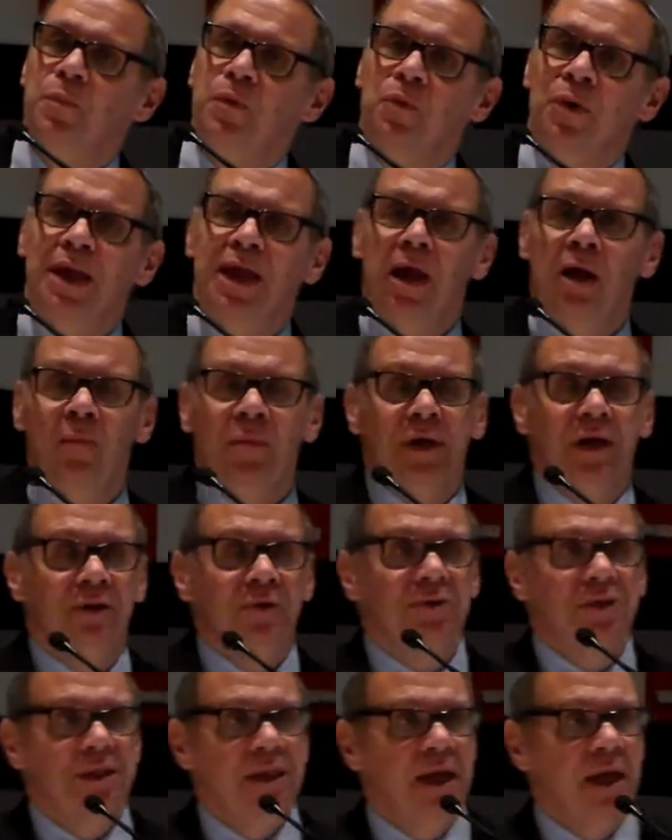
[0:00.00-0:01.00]
Marie helped me
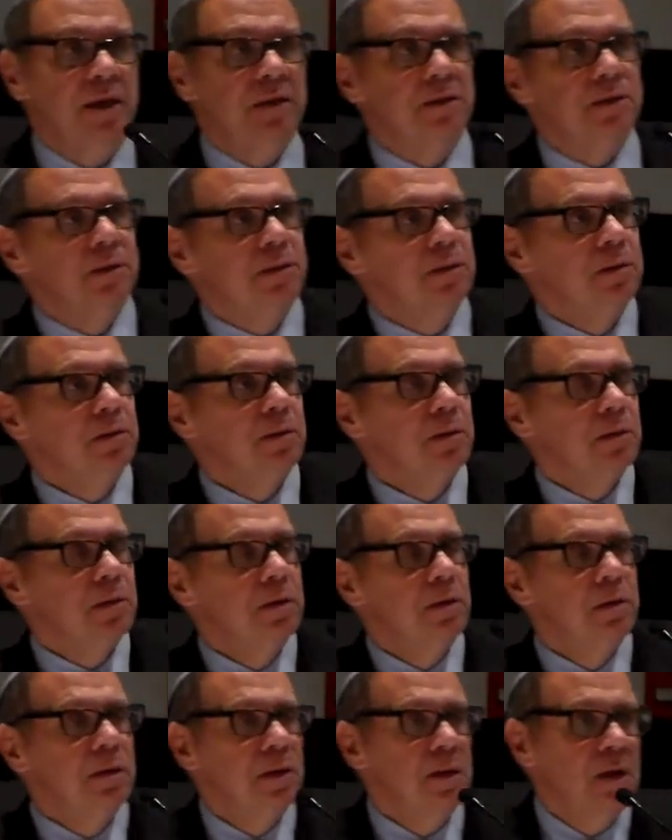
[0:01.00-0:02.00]
understand
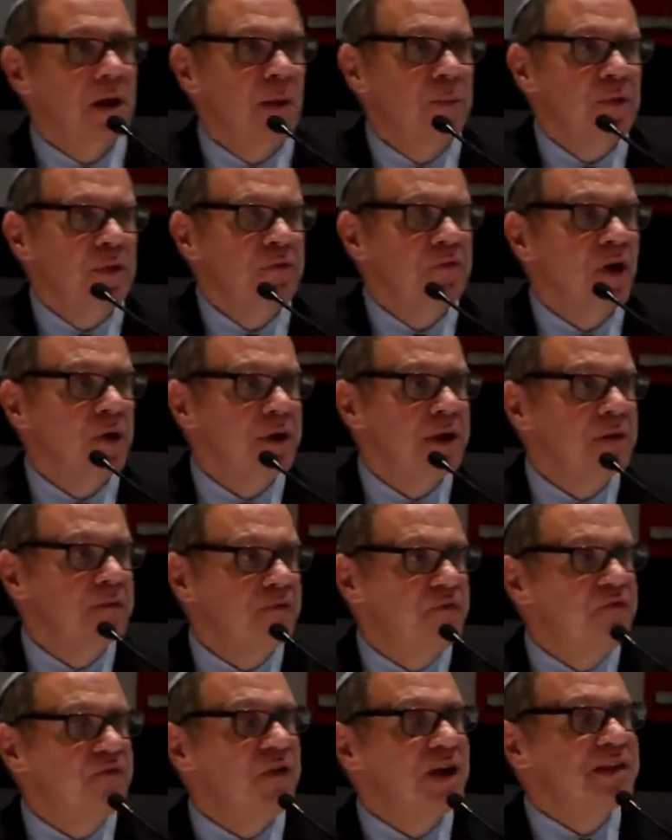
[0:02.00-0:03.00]
a couple of very
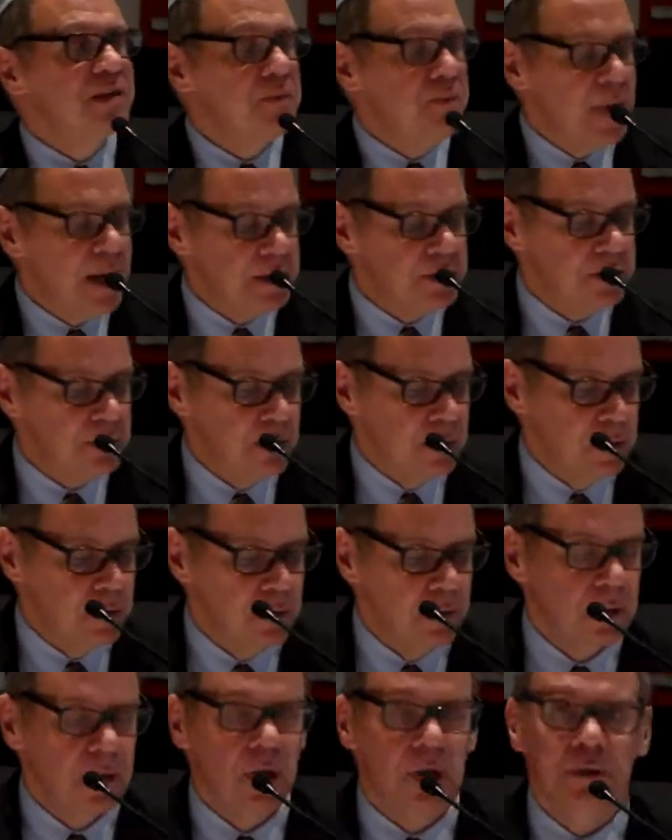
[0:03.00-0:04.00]

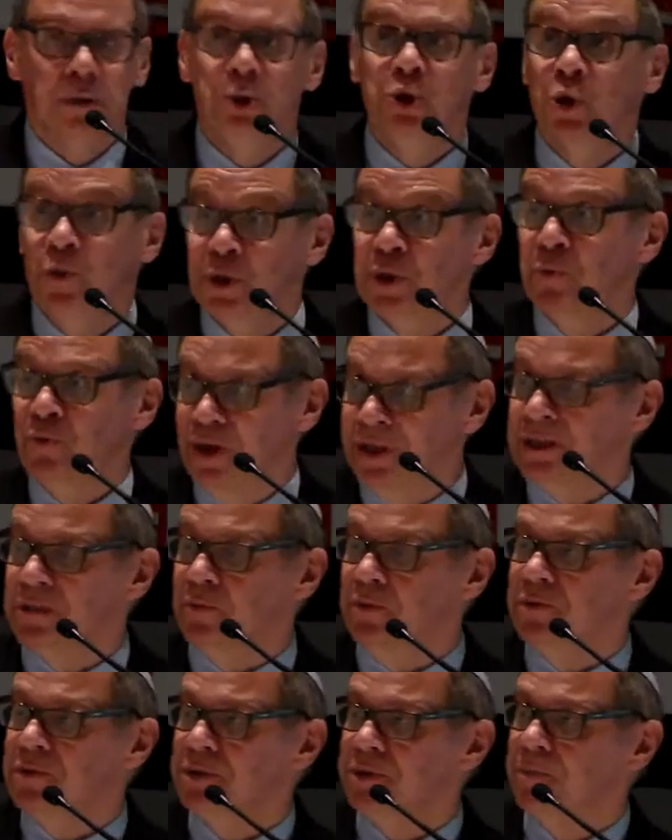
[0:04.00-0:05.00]
fundamental Jewish
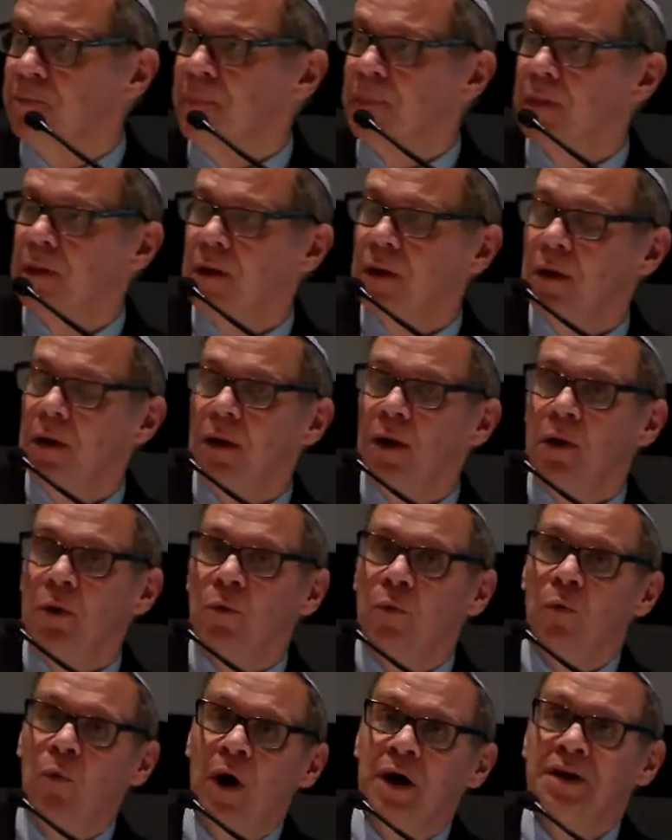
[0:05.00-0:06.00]
principles.
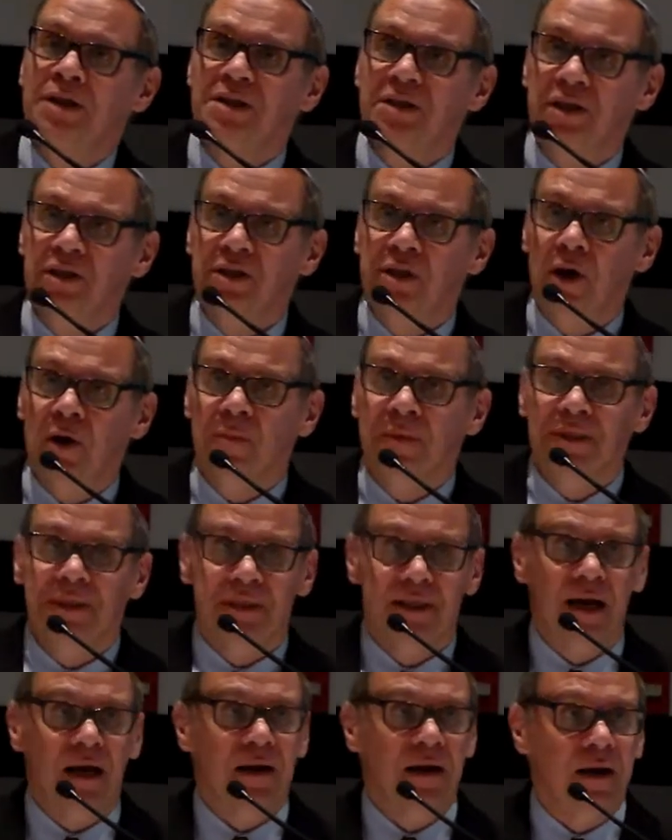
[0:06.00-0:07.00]
One is the term
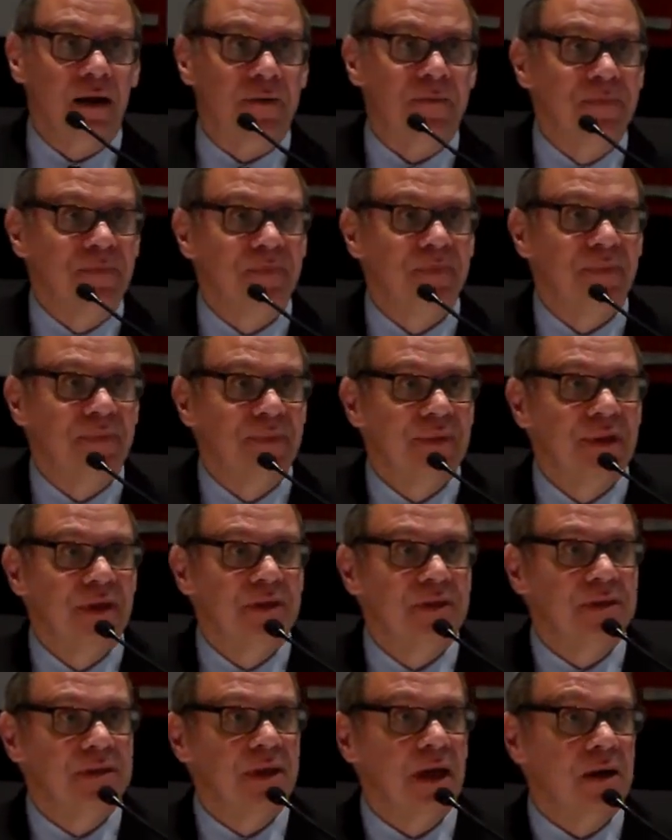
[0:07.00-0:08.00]
tzedakah.
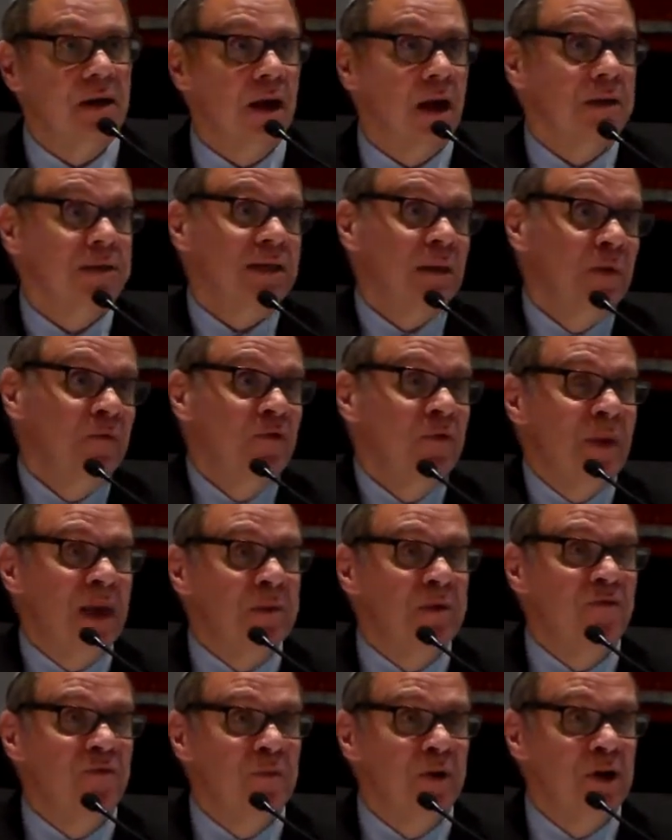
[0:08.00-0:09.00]
Tzedakah, some of you may
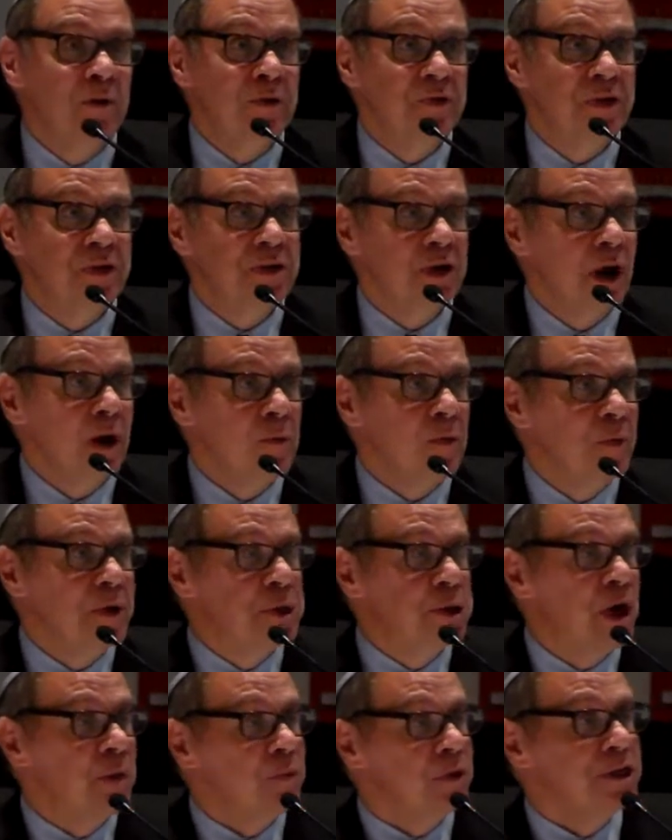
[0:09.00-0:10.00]
be familiar with the term, and
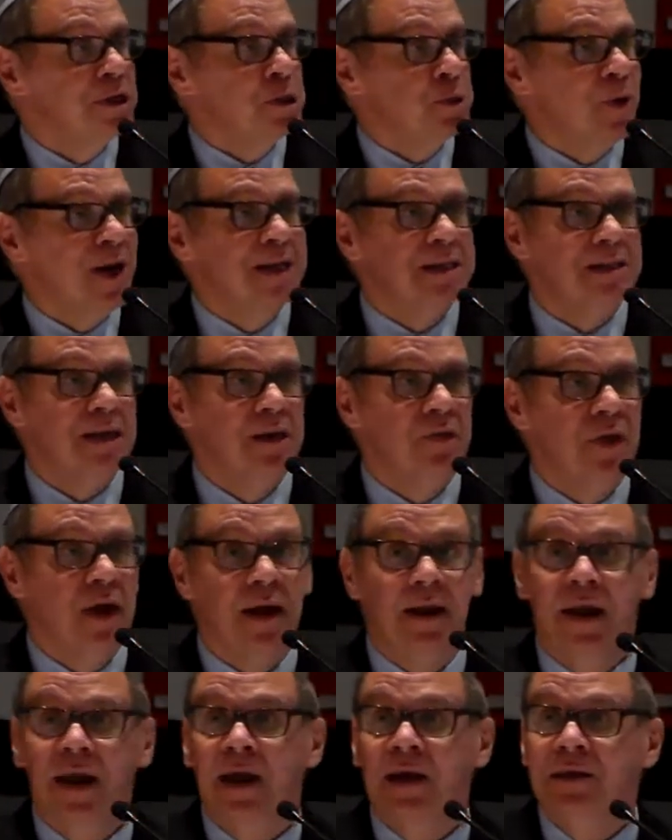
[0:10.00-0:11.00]
we generally translate
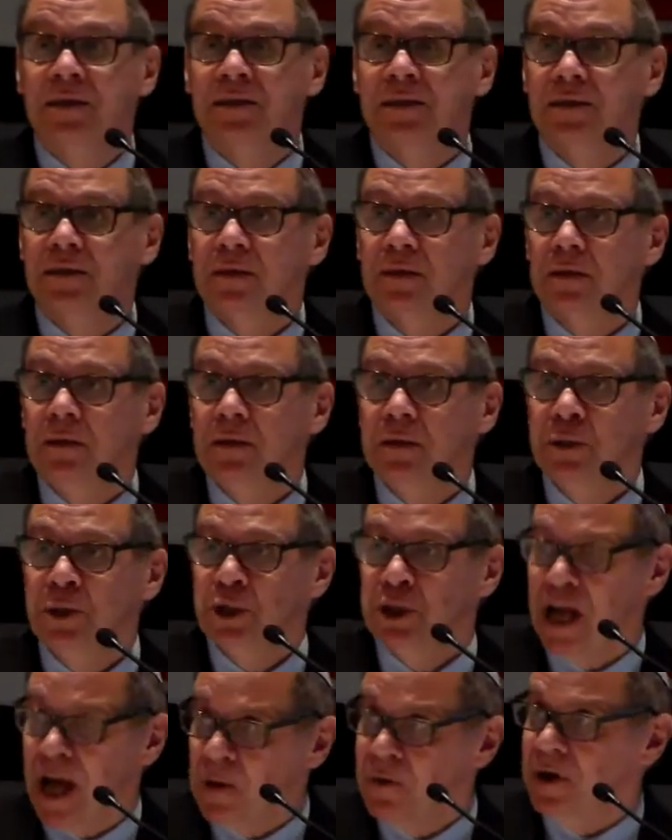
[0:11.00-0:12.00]
that as
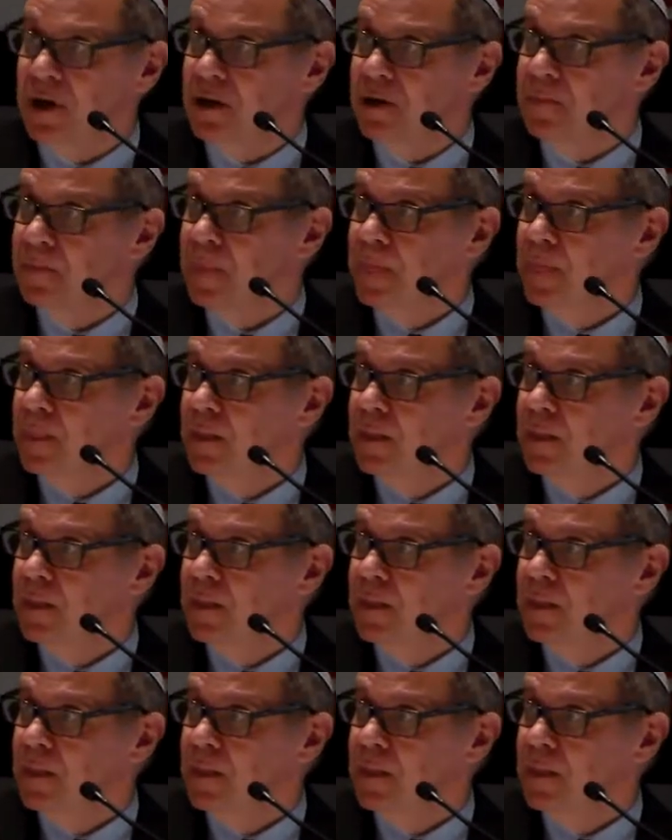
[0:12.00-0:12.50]
charity.